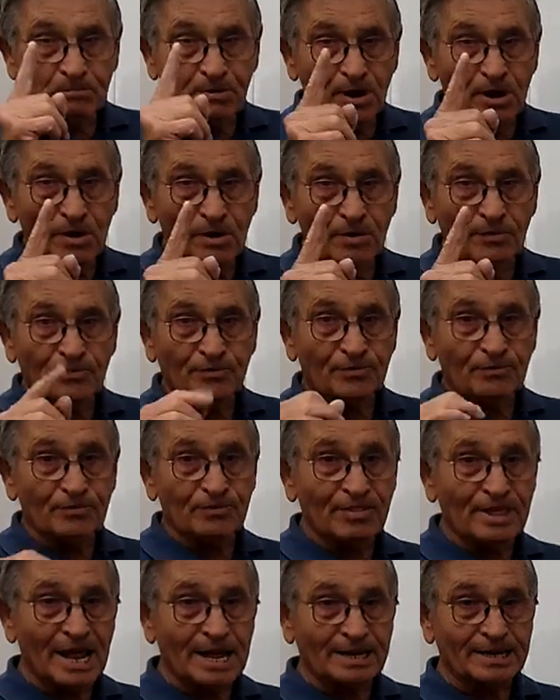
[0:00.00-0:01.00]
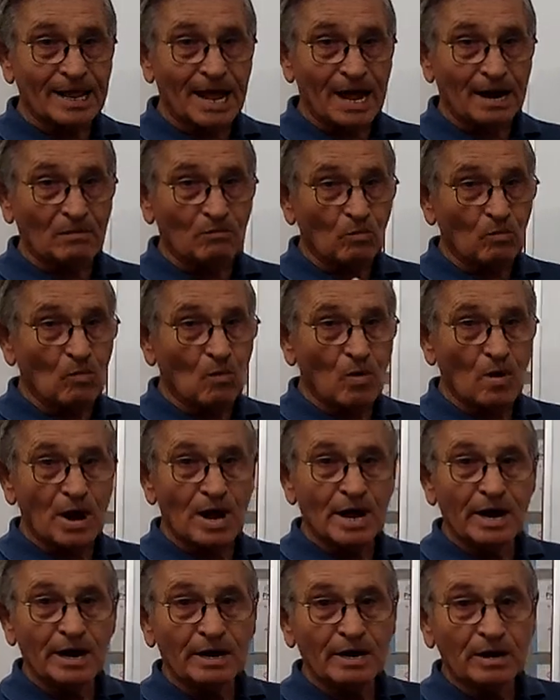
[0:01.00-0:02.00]
proof that that
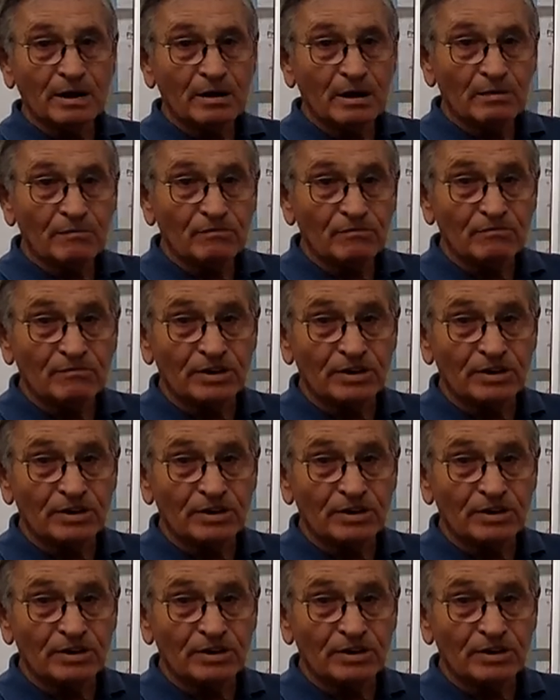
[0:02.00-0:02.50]
one